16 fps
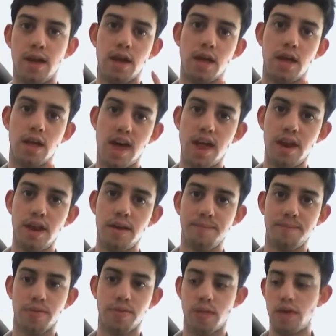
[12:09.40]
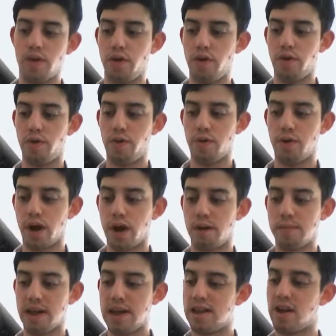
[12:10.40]
then
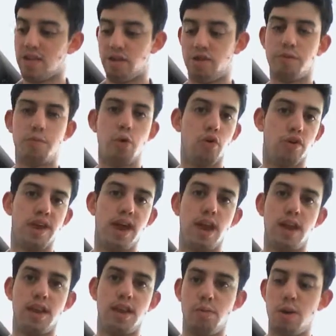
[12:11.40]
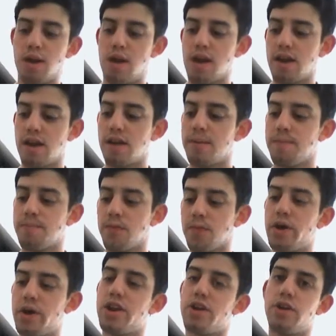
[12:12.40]
it doesn't support 1080p yet,
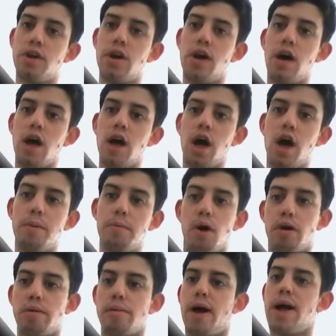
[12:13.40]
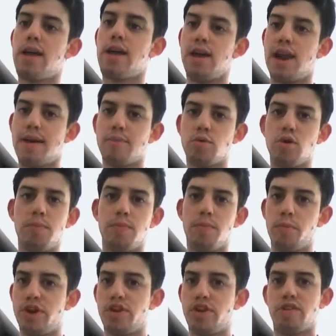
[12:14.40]
which on my laptop,
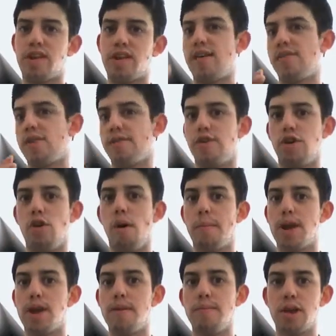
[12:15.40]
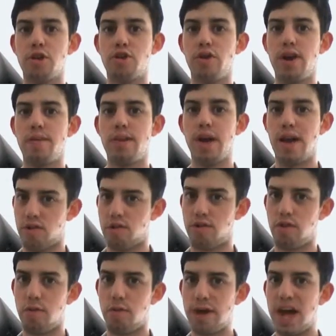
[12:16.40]
which doesn't have a phenomenally big screen, isn't
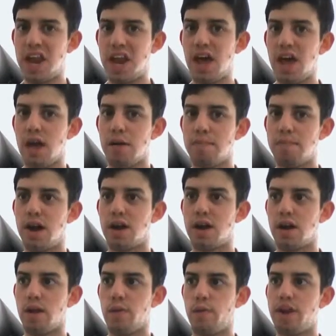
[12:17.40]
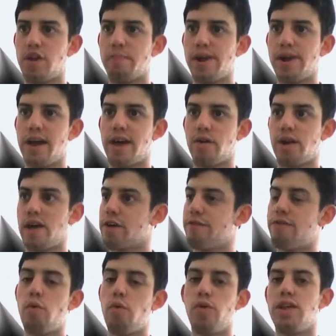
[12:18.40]
so bad. But when you're playing on like a
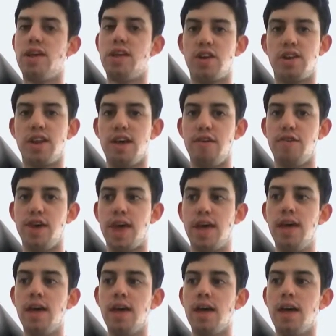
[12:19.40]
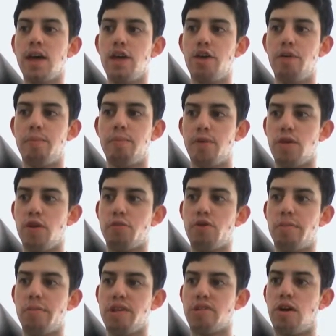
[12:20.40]
40-inch TV, you
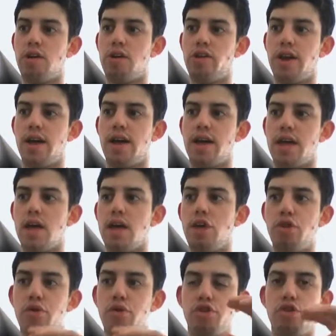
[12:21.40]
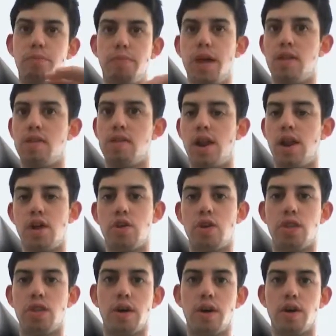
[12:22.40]
probably start seeing like a YouTube
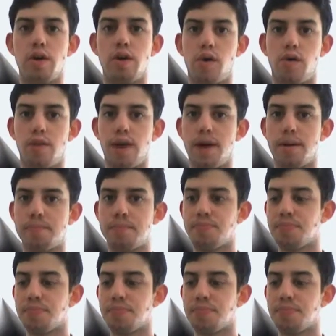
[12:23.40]
pixelation thing going on there.